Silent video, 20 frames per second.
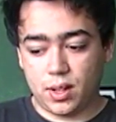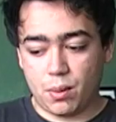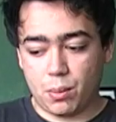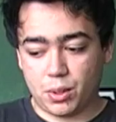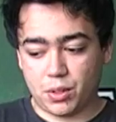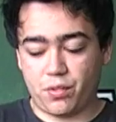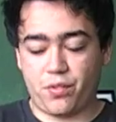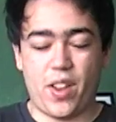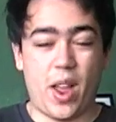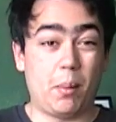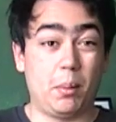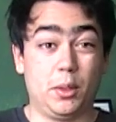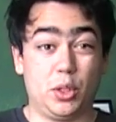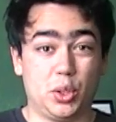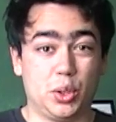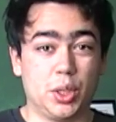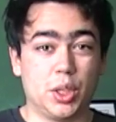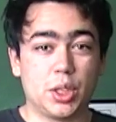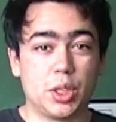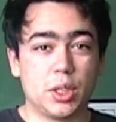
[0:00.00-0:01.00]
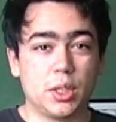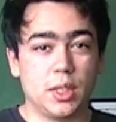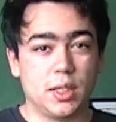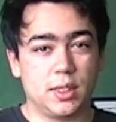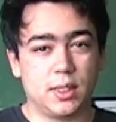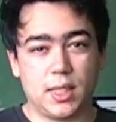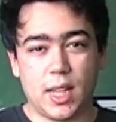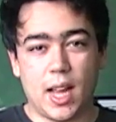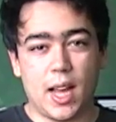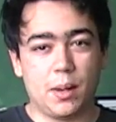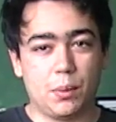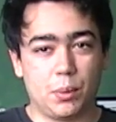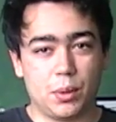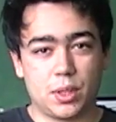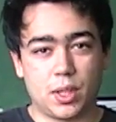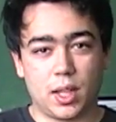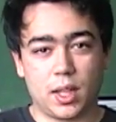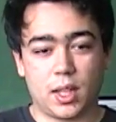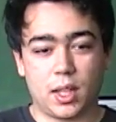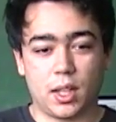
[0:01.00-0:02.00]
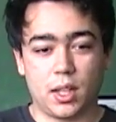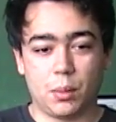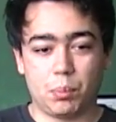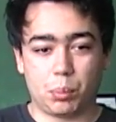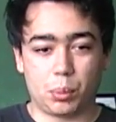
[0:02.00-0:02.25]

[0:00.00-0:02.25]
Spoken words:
It was a family tradition. His dad was like a